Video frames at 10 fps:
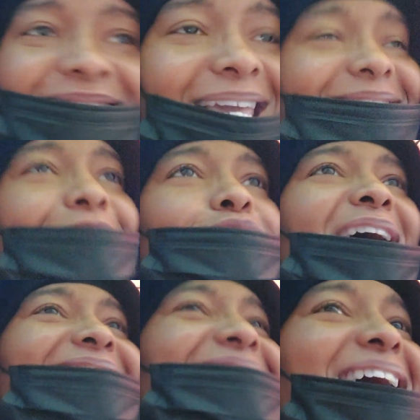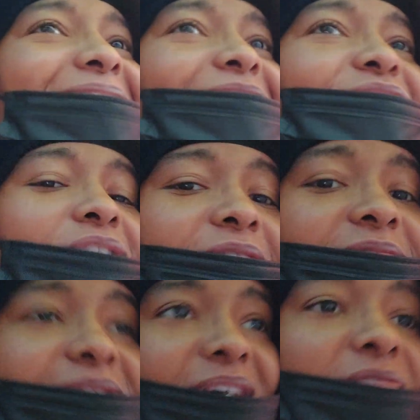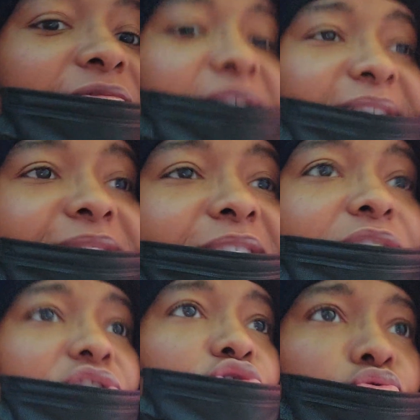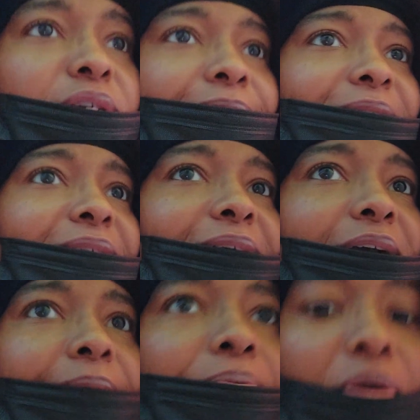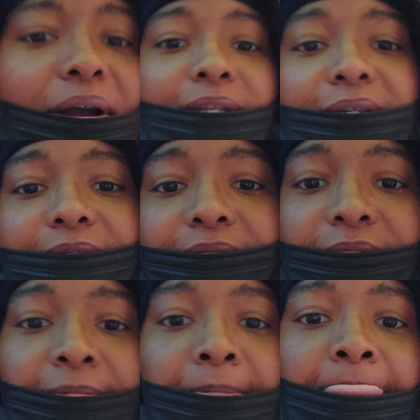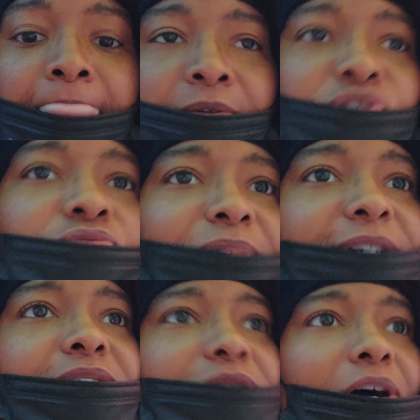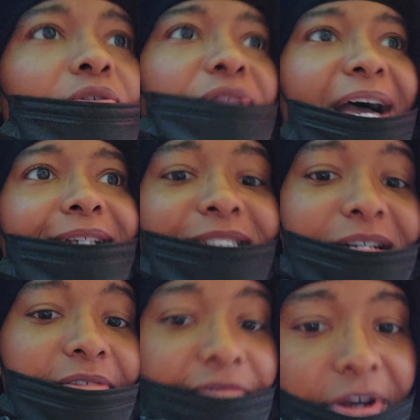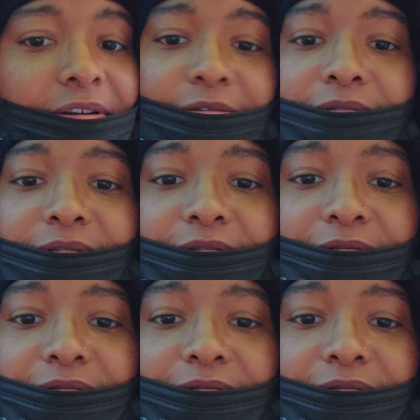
That's why knowledge of self is extremely important. You must know thyself first.